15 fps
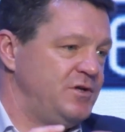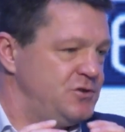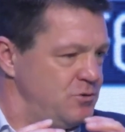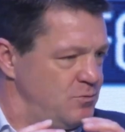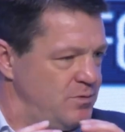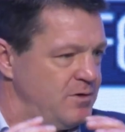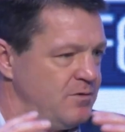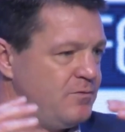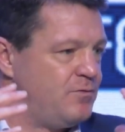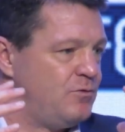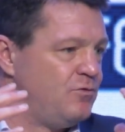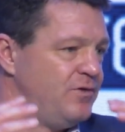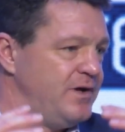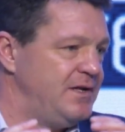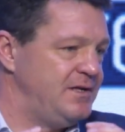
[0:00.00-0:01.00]
So we're
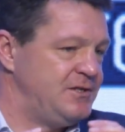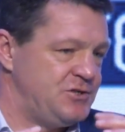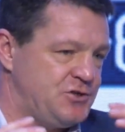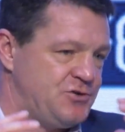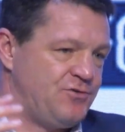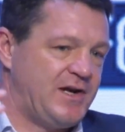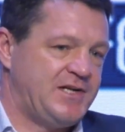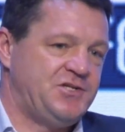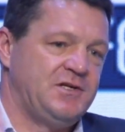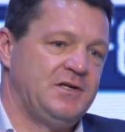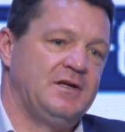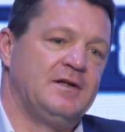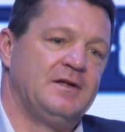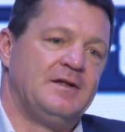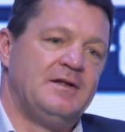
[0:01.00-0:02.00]
already stretching
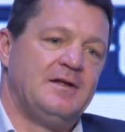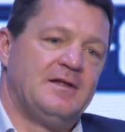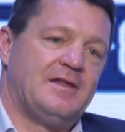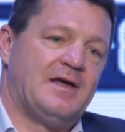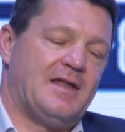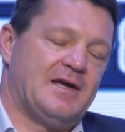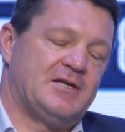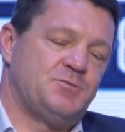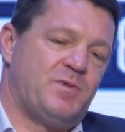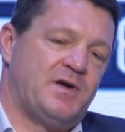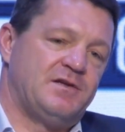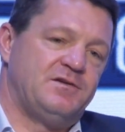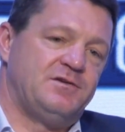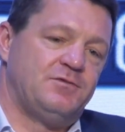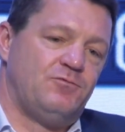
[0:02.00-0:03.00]
that
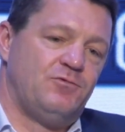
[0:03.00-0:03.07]
expansion.